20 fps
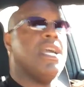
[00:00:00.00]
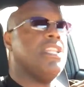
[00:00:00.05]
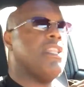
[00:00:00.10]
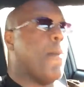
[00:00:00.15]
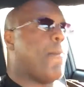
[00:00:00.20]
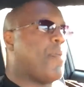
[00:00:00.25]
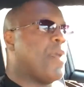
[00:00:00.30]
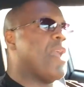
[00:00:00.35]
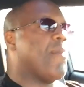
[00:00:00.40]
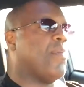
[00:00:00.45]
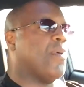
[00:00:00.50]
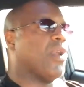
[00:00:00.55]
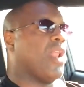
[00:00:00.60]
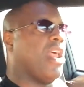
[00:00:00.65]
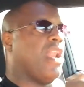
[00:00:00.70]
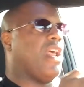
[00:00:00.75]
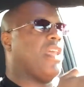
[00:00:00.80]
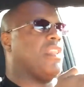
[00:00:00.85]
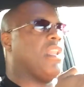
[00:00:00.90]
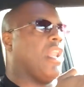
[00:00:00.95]
The people
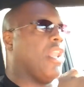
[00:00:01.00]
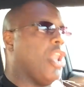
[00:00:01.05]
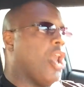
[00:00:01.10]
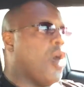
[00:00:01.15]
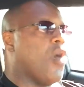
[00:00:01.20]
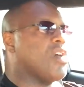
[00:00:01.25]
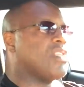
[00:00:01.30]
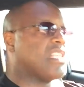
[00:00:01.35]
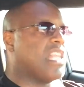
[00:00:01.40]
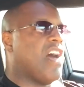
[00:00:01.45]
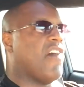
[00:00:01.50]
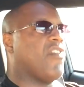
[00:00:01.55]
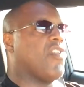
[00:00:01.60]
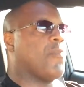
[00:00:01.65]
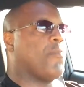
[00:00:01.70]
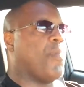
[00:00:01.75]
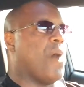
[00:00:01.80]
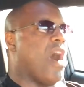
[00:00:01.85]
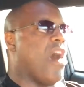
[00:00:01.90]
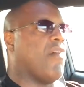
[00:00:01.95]
that are at the lowest level
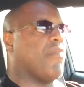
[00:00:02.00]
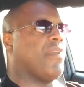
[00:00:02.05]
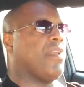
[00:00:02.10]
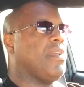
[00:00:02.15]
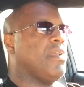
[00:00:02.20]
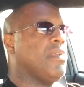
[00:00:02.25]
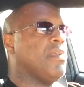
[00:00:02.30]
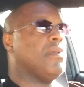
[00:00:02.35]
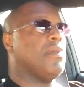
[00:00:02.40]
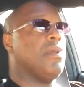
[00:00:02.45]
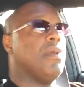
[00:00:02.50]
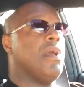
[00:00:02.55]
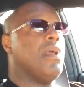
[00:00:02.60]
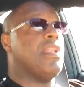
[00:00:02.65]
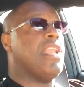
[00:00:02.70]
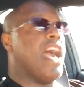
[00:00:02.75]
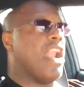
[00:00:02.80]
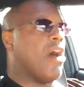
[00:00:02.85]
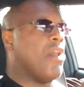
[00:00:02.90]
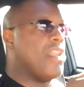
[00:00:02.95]
of poverty,
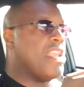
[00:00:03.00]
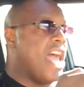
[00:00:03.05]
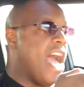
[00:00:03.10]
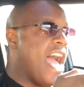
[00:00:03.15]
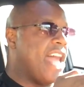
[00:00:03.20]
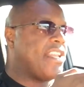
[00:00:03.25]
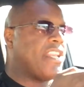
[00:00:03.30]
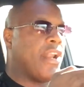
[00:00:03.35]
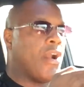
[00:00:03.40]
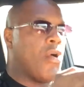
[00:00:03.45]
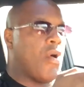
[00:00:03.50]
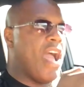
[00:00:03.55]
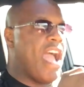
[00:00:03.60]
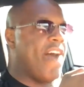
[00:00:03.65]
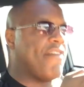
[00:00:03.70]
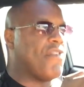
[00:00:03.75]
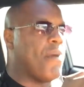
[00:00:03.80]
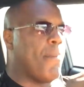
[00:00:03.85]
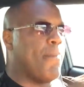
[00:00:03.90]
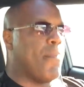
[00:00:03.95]
that don't
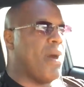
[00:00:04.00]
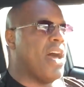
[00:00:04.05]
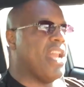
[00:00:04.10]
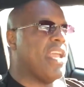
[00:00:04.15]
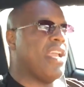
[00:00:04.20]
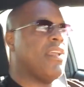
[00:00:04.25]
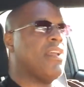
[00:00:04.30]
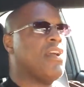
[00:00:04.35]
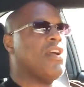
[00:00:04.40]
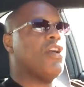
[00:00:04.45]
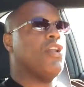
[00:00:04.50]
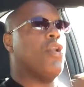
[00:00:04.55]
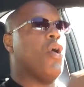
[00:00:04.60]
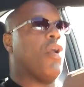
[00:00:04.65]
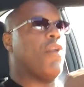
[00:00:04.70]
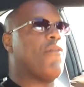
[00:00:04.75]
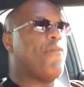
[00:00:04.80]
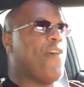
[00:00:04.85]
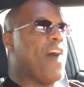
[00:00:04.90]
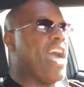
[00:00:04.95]
have the money,
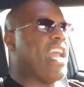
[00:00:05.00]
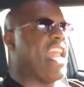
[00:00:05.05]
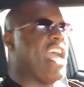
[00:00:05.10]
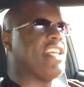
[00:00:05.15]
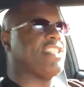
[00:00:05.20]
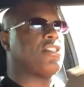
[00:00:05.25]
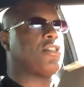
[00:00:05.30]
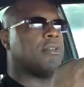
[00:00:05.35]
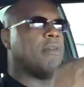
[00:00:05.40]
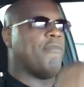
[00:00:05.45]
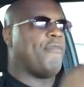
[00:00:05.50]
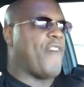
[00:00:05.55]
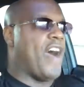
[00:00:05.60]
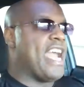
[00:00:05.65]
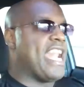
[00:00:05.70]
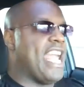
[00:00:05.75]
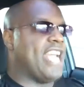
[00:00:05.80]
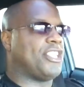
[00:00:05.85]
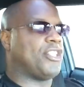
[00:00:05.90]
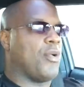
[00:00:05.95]
nor the
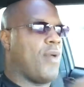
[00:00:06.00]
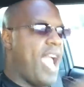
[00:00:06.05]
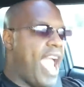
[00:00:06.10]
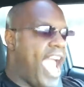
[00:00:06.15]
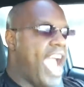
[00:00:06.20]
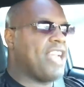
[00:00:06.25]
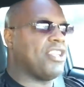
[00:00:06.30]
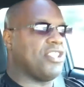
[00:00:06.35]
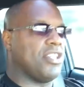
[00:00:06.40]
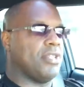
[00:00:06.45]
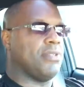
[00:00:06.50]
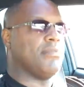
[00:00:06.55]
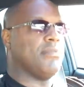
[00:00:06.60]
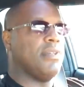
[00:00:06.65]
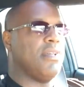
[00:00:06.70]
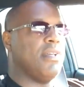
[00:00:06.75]
financial action,